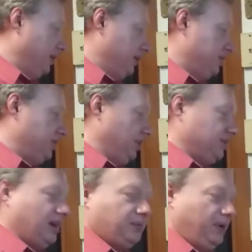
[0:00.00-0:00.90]
6
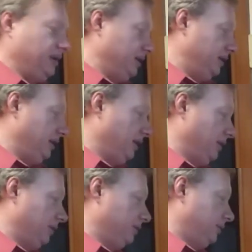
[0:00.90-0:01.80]
already in
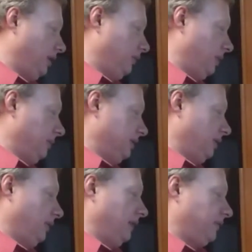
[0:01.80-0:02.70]
here. No, wait a minute.
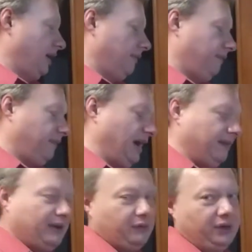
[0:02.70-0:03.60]
No, I've got
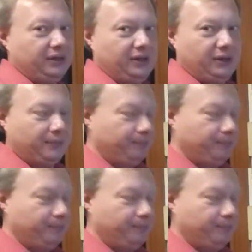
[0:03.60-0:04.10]
5 already in here.